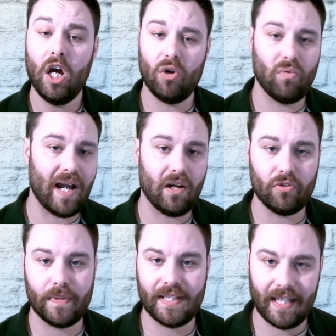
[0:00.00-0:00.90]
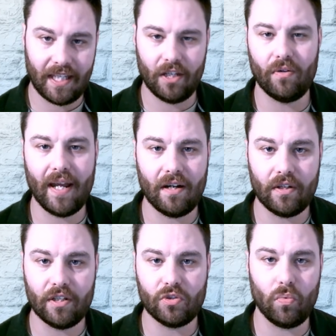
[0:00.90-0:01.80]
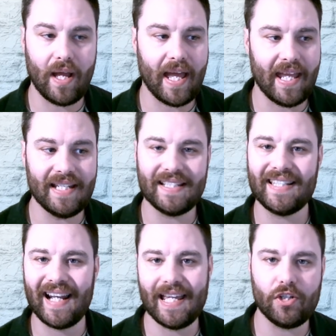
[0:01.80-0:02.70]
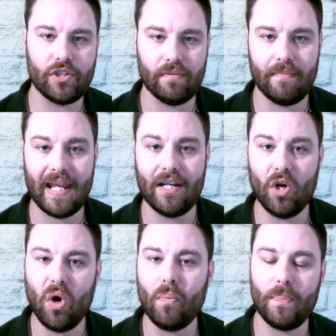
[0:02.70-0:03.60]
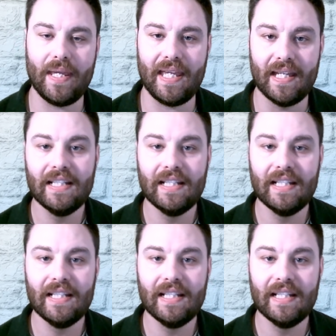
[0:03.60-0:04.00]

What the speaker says: around particular areas where insulation may not be